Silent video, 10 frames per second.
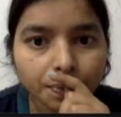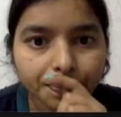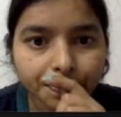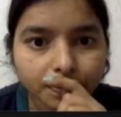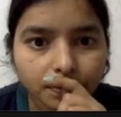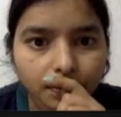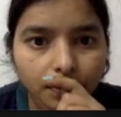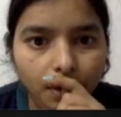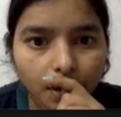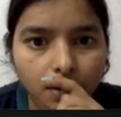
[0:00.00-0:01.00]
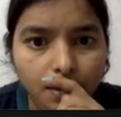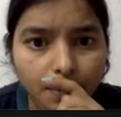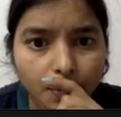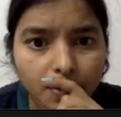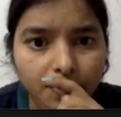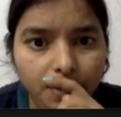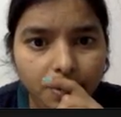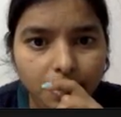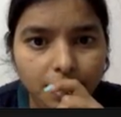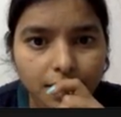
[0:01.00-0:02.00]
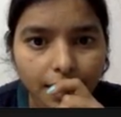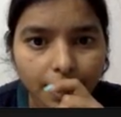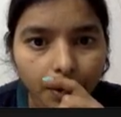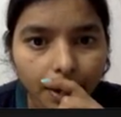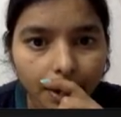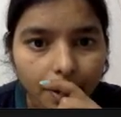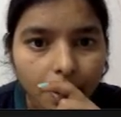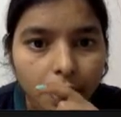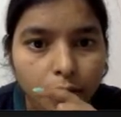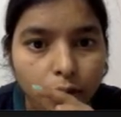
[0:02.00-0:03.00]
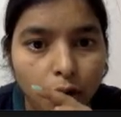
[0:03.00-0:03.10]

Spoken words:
Okay, so suppose if this is there.